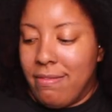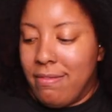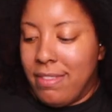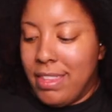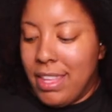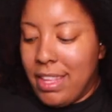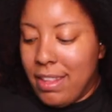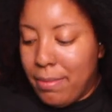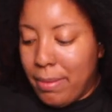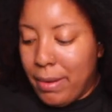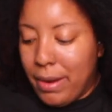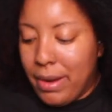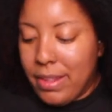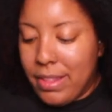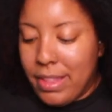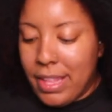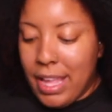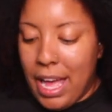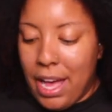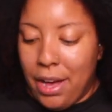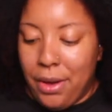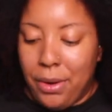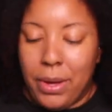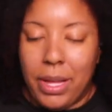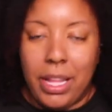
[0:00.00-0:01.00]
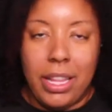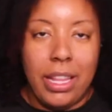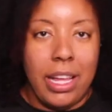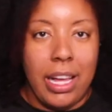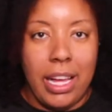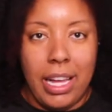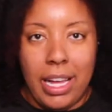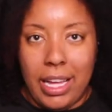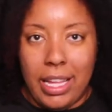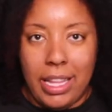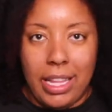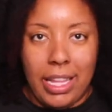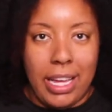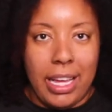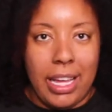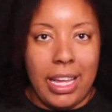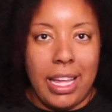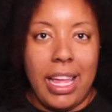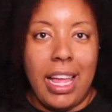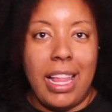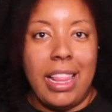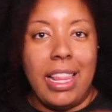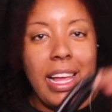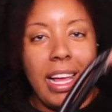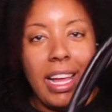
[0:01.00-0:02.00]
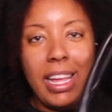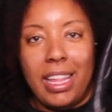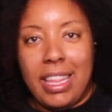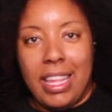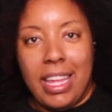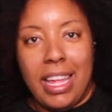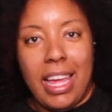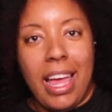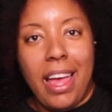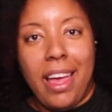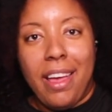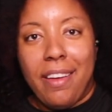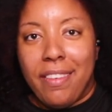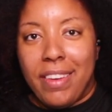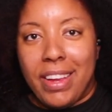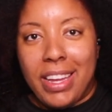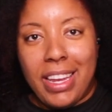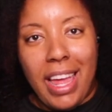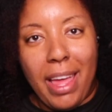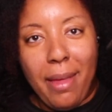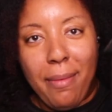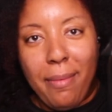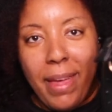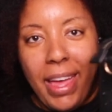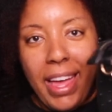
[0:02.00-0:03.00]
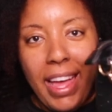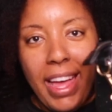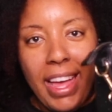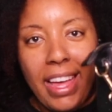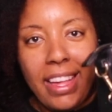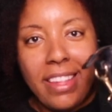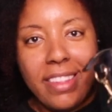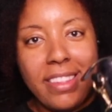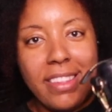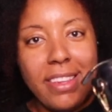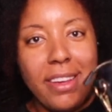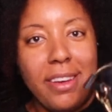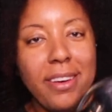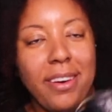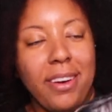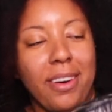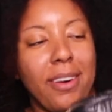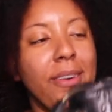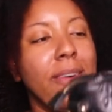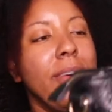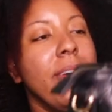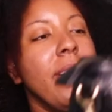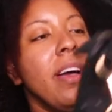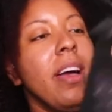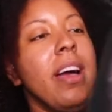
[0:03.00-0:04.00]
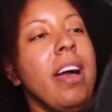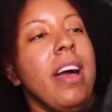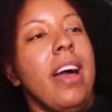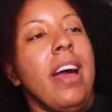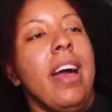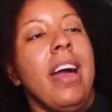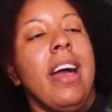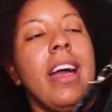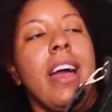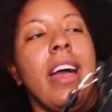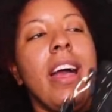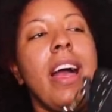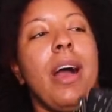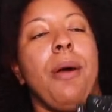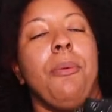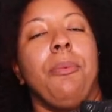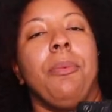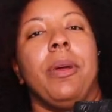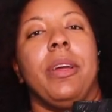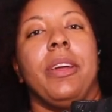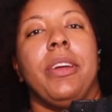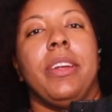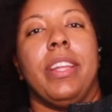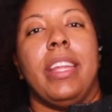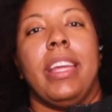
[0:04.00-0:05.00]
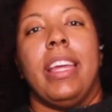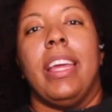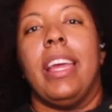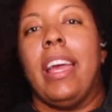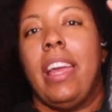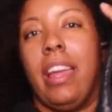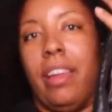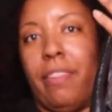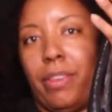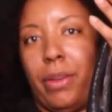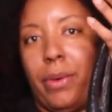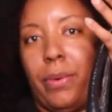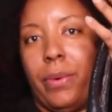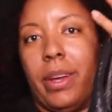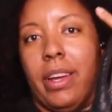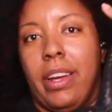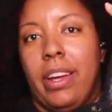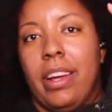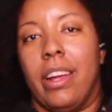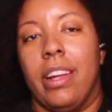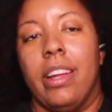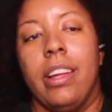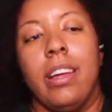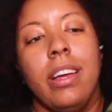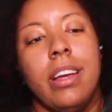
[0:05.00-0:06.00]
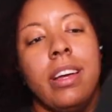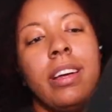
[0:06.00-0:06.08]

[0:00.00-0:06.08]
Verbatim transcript: this purse out a lot. Like, like I said, everyday bag. So I'm wearing it everywhere.